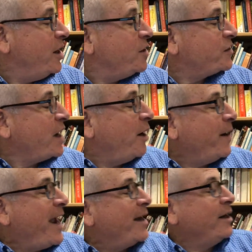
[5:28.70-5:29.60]
So
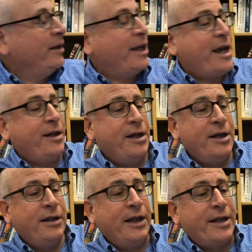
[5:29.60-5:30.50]
Aunt Helene
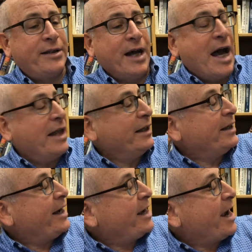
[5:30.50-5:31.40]
lit the
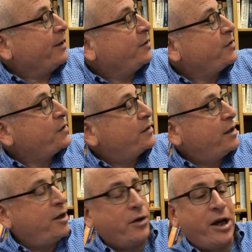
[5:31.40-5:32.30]
holiday candles.
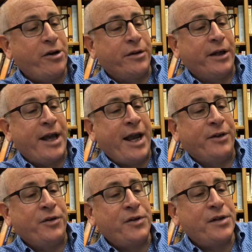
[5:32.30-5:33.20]
Here, here are the
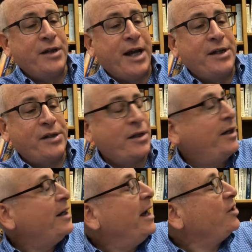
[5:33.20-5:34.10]
candles, nice
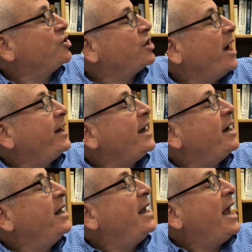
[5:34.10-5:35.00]
and
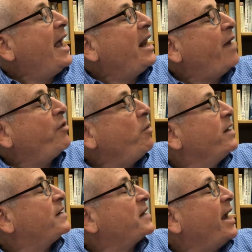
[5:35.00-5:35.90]
shining and
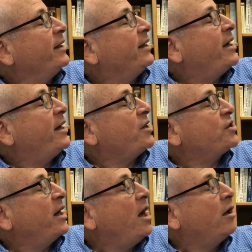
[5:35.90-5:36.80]
everyone sang the Kiddush.
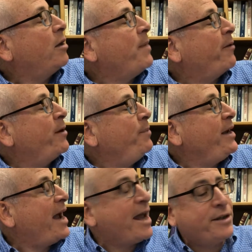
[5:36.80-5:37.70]
Then Uncle Murray
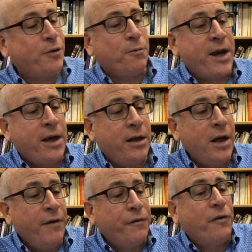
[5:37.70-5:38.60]
began to read
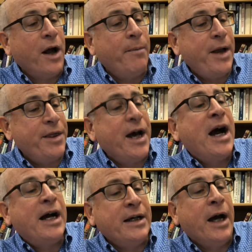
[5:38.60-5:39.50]
from the
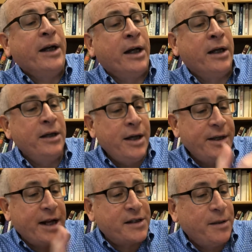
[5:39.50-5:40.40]
Haggadah.
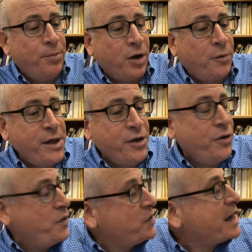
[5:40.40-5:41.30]
That's the book we
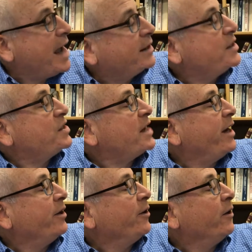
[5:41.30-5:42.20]
use at the
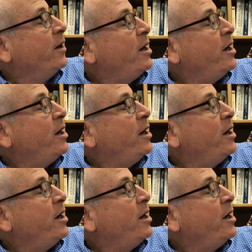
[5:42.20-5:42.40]
Seder.